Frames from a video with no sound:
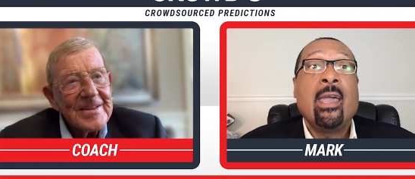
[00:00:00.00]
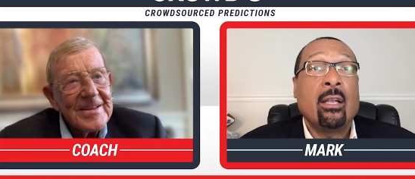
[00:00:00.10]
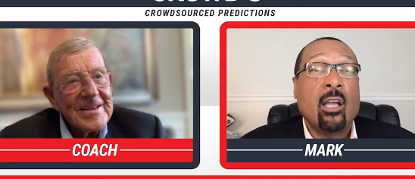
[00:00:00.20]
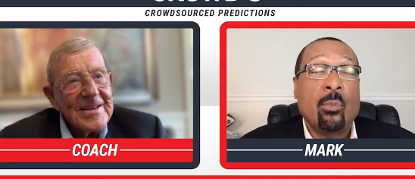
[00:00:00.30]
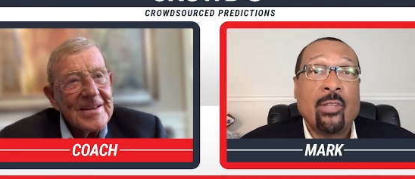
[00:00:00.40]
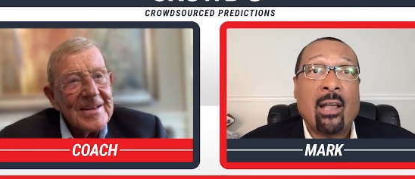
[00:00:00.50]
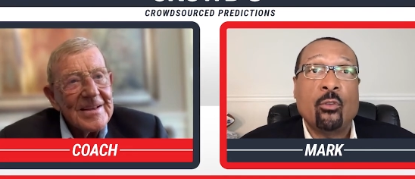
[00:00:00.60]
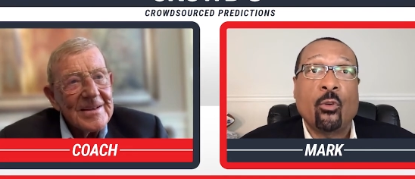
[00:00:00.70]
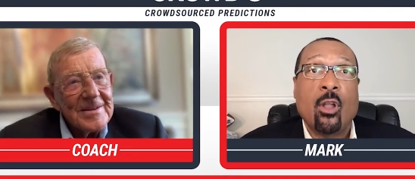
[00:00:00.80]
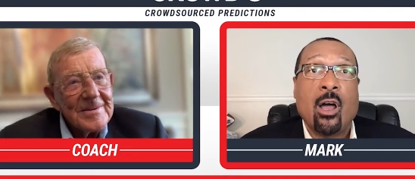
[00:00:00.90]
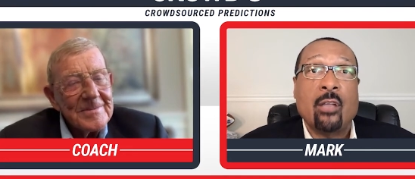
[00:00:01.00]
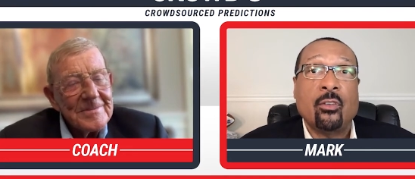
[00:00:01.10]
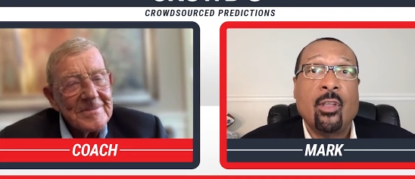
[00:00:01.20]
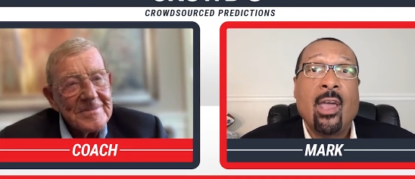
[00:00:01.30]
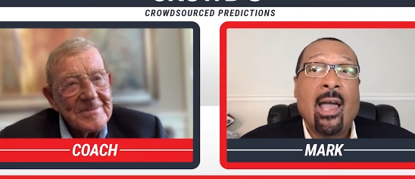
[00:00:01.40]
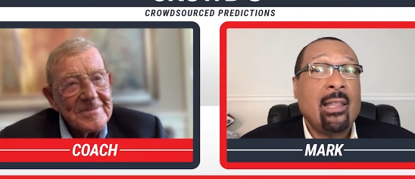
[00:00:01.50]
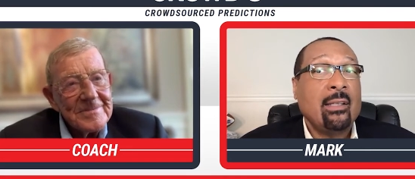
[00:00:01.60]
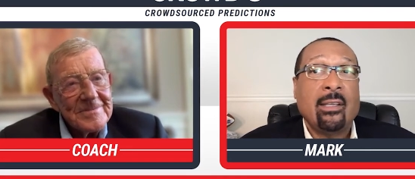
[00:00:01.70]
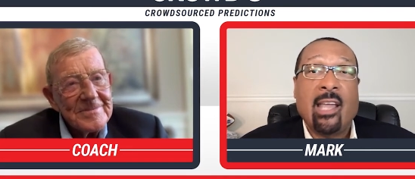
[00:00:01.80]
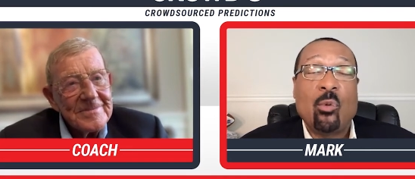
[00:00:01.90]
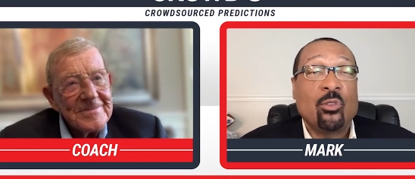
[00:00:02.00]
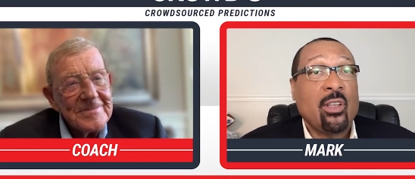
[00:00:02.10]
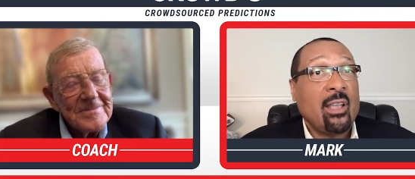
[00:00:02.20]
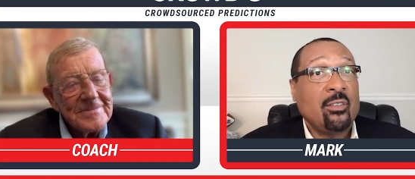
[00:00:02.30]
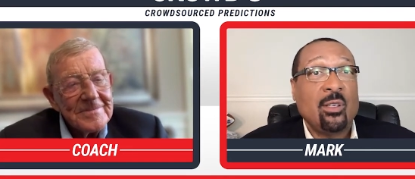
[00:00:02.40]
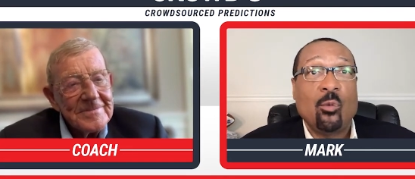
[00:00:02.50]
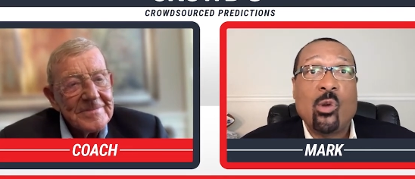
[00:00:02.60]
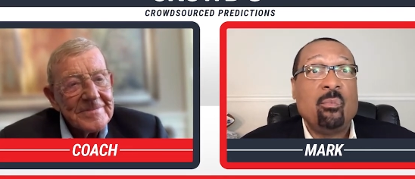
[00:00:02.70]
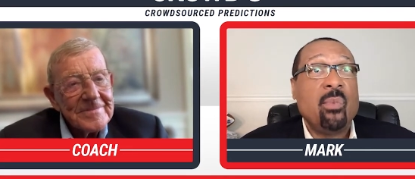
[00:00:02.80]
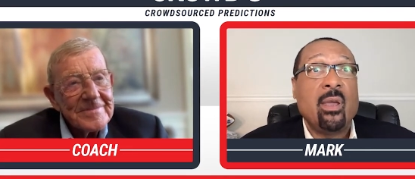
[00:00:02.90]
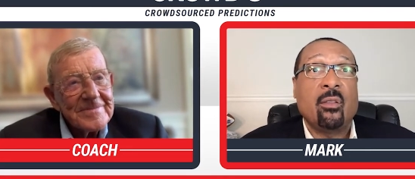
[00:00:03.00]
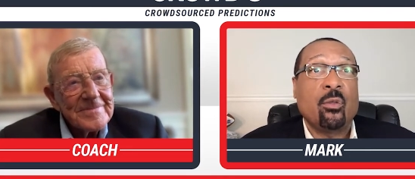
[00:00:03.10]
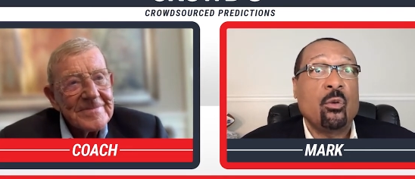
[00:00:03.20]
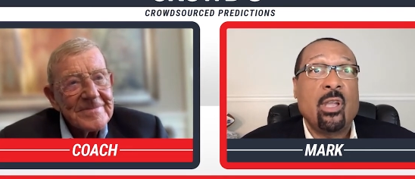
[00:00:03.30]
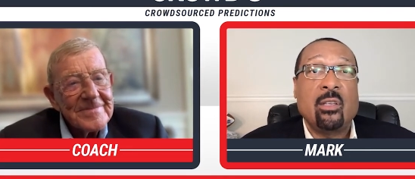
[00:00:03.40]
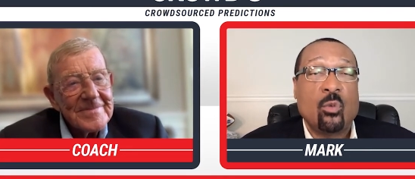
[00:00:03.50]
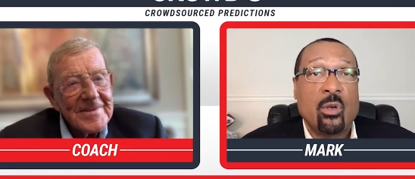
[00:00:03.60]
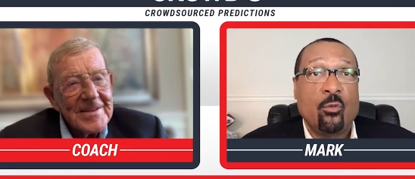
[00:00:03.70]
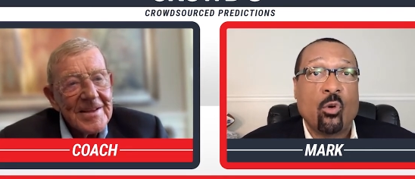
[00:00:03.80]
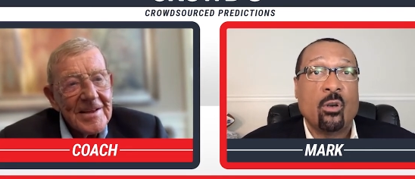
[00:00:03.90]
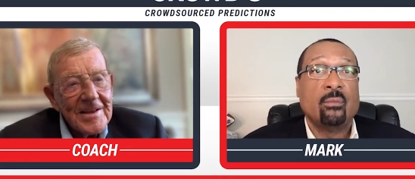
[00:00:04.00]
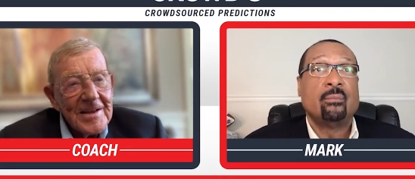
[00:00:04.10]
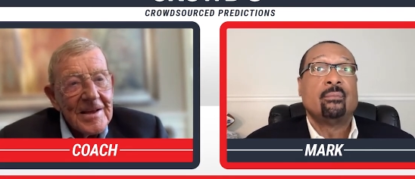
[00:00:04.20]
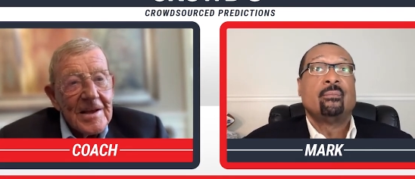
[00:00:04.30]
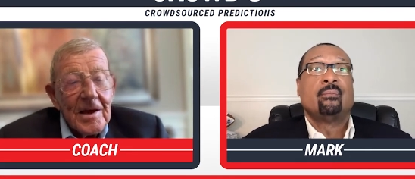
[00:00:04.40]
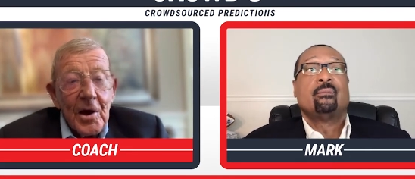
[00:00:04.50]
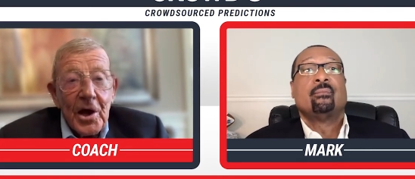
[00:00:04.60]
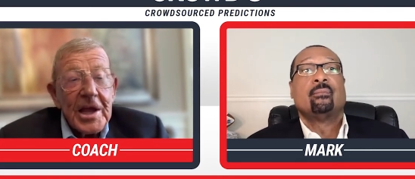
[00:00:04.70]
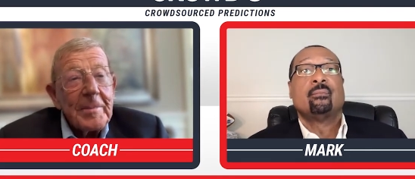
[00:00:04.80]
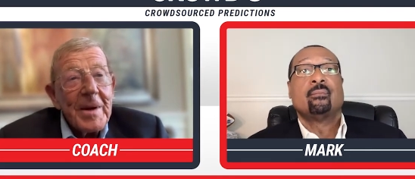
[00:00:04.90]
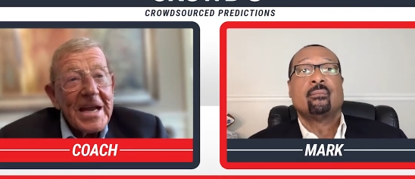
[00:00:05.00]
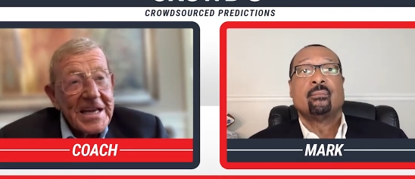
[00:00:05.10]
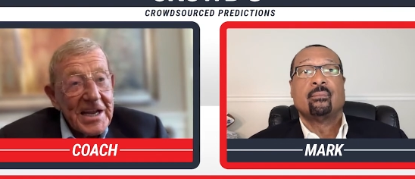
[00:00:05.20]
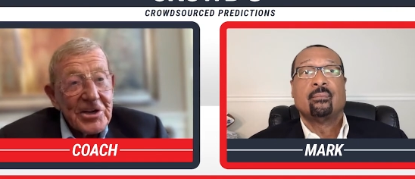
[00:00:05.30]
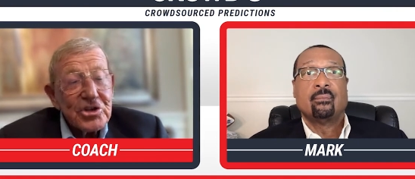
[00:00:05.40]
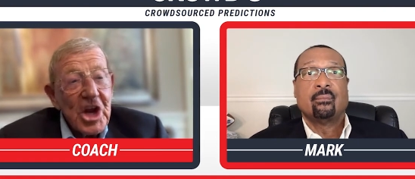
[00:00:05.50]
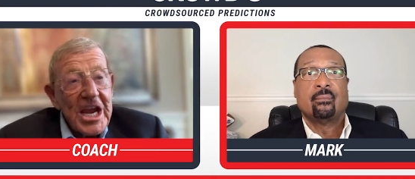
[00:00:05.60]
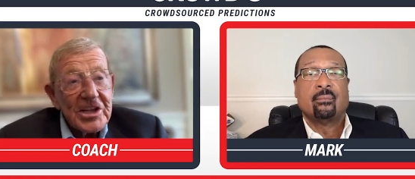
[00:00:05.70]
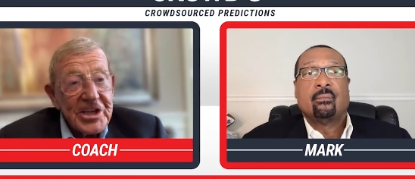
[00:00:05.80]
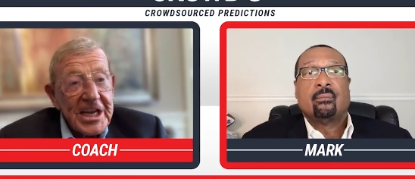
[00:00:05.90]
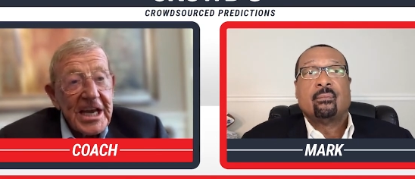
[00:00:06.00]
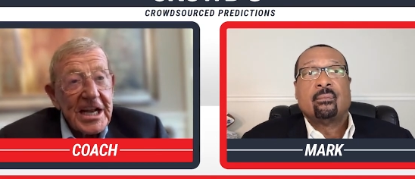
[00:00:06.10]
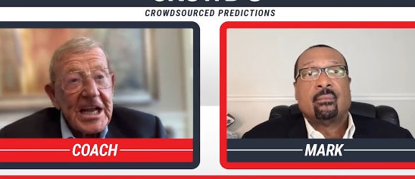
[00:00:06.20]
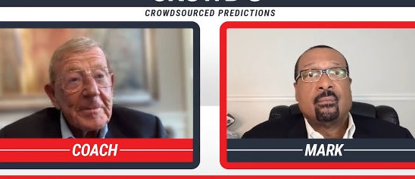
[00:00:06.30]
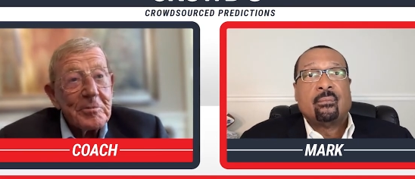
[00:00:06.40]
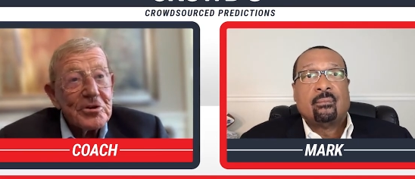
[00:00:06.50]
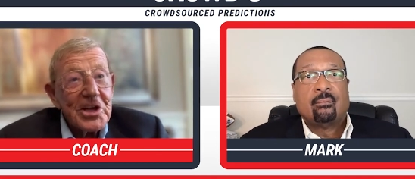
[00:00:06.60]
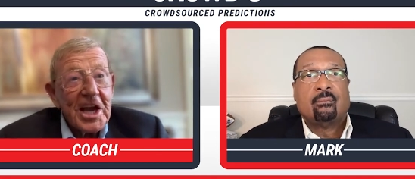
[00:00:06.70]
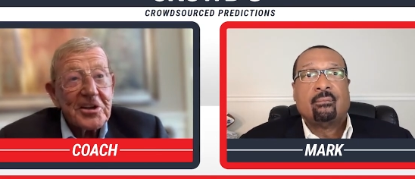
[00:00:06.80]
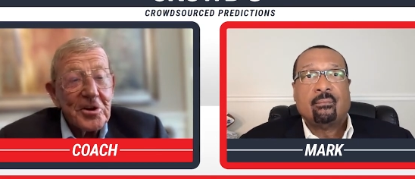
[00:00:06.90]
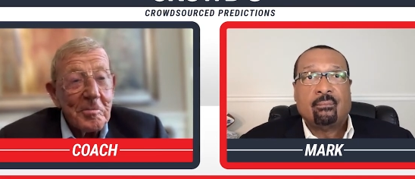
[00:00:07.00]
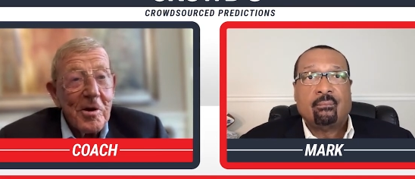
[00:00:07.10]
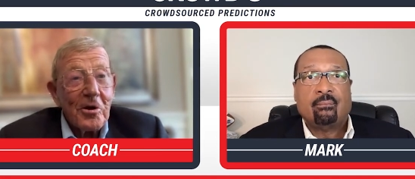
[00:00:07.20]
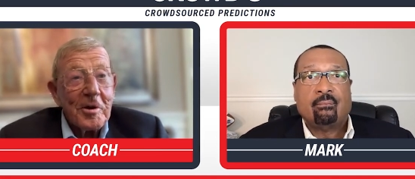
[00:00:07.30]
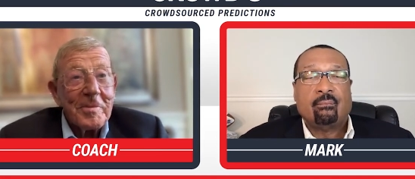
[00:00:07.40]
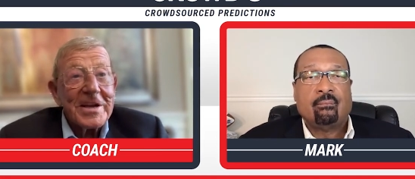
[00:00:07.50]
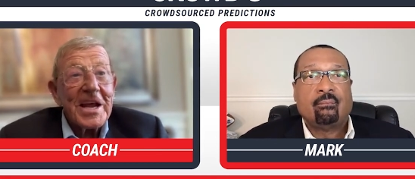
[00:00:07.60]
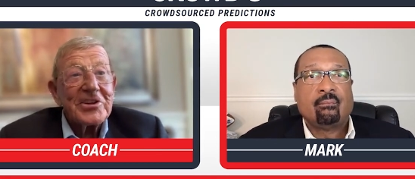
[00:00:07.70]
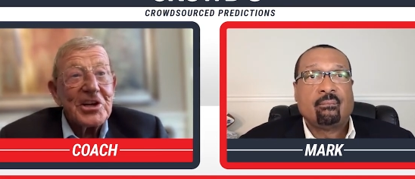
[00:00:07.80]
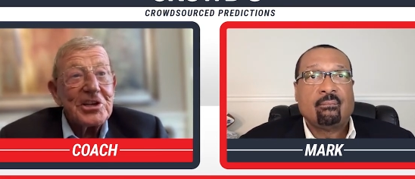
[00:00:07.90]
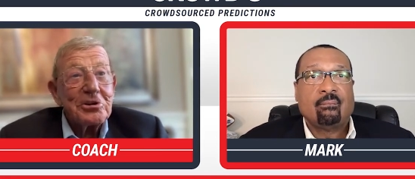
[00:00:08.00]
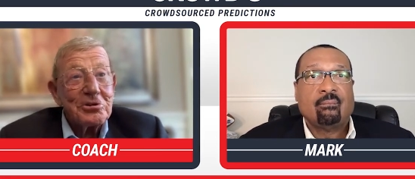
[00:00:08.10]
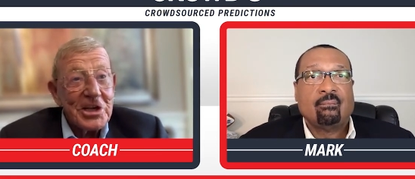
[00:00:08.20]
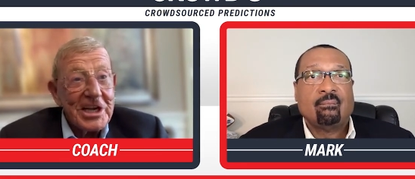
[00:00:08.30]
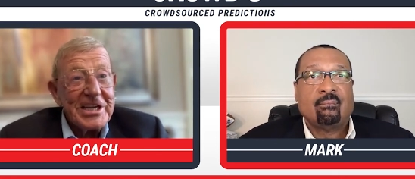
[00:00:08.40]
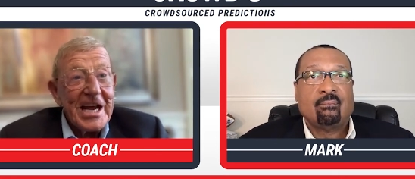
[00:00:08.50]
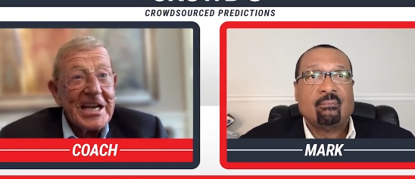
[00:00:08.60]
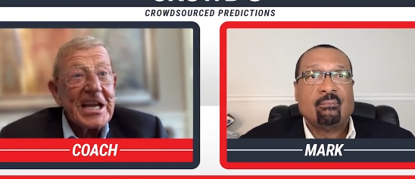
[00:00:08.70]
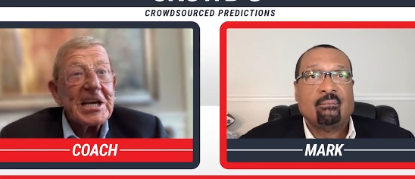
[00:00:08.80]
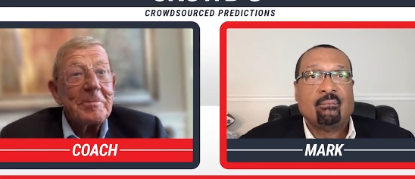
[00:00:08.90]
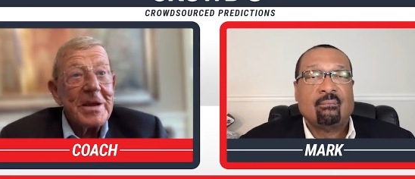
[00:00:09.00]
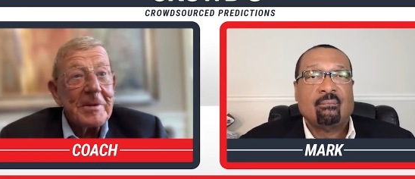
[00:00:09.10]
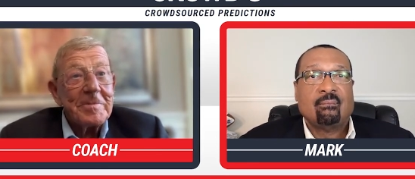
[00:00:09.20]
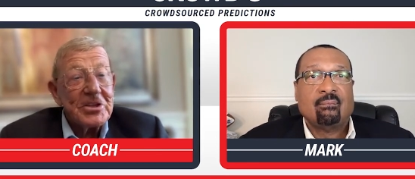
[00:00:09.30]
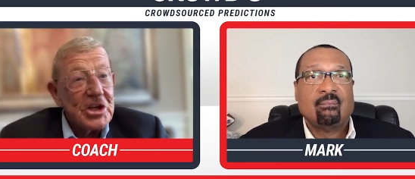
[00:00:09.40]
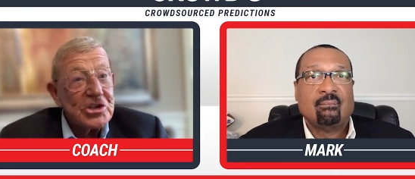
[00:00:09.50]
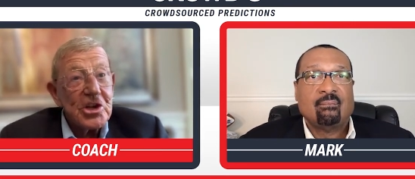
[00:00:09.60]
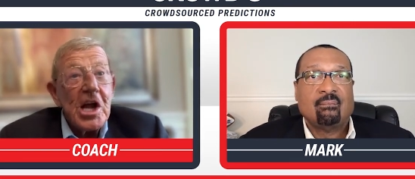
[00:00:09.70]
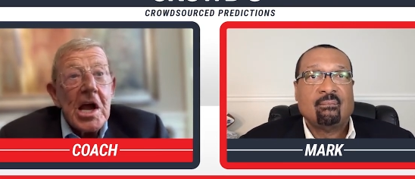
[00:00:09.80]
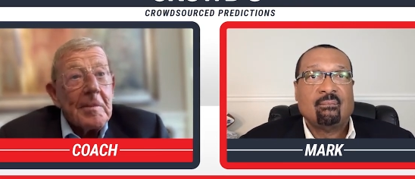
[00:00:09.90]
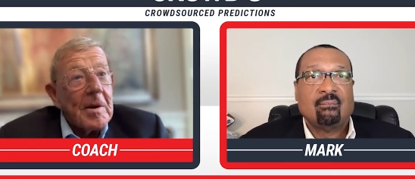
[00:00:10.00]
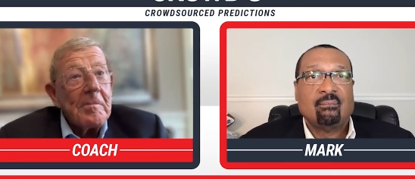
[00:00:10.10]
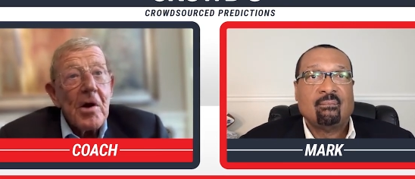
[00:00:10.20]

Speaker 1: and a couple of tackles for losses. I like the Cowboys, like I said, to win big 38 24.
Speaker 2: Well, he might get a chance to get a couple of sacks on Murray, but that's easier said than done. He could be in a position, but